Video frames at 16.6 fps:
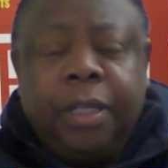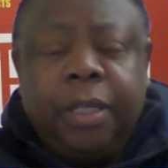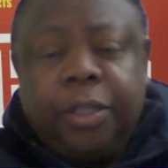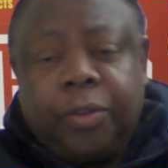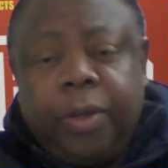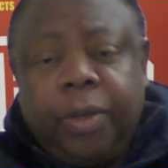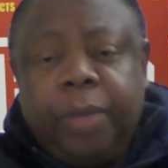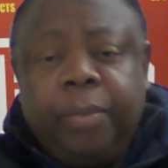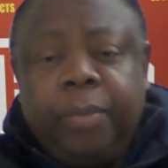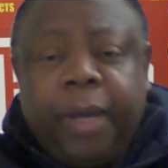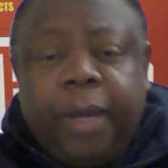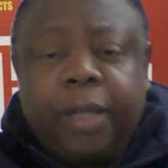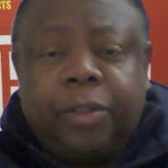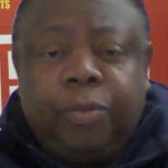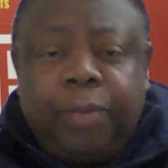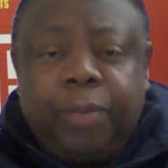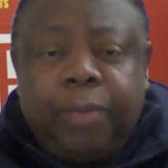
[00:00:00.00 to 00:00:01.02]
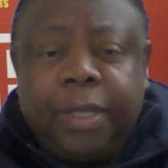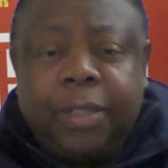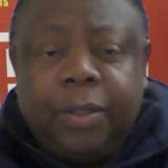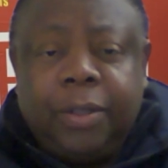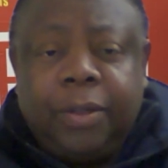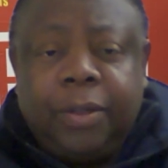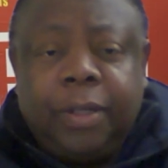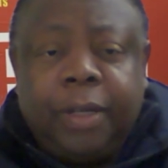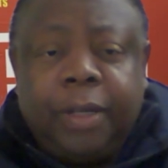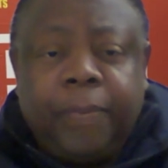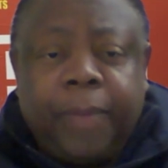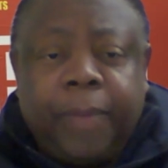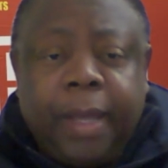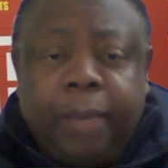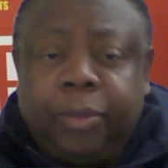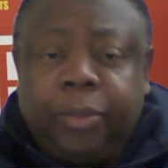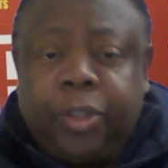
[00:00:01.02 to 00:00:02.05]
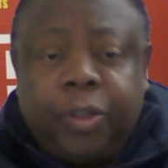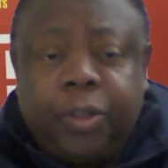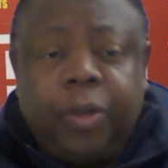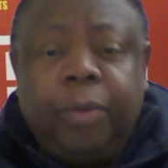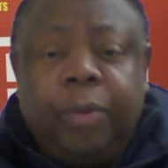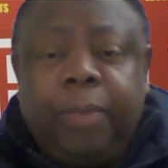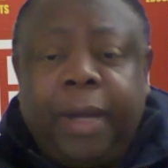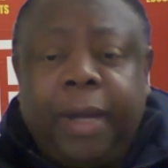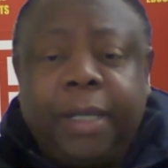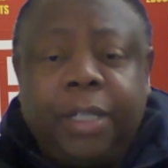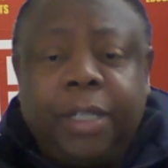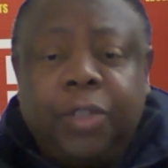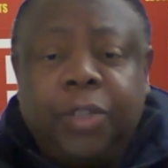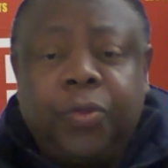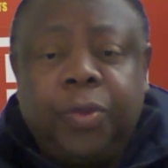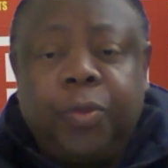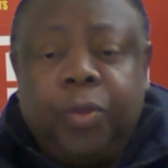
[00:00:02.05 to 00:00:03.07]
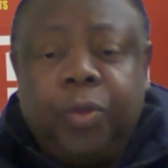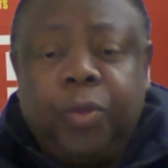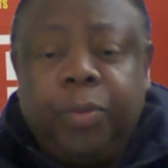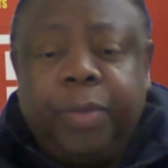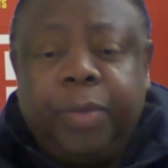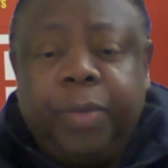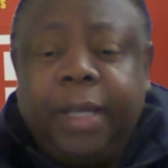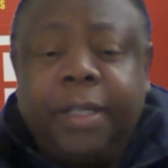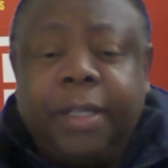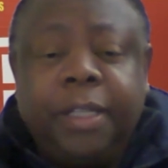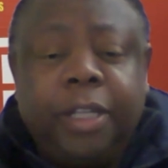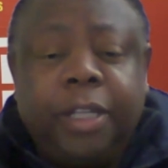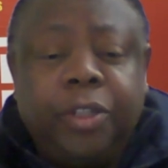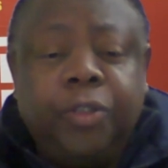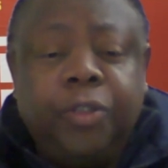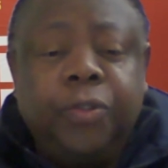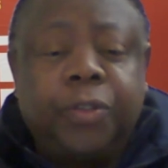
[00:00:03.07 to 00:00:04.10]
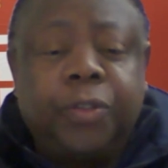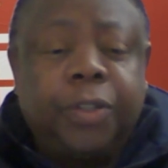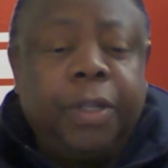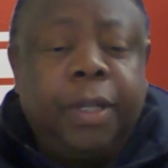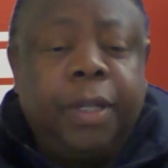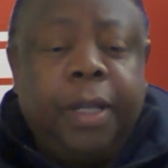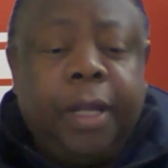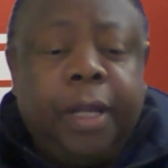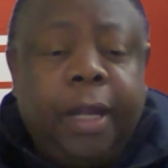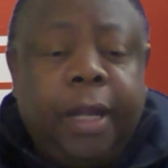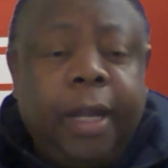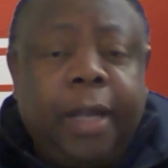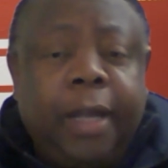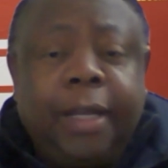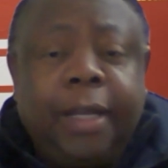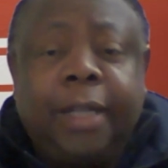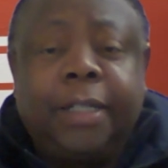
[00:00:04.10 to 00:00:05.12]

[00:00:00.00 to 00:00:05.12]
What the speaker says: He's going back to Barcelona. I'm sure by this week we'll be getting the news that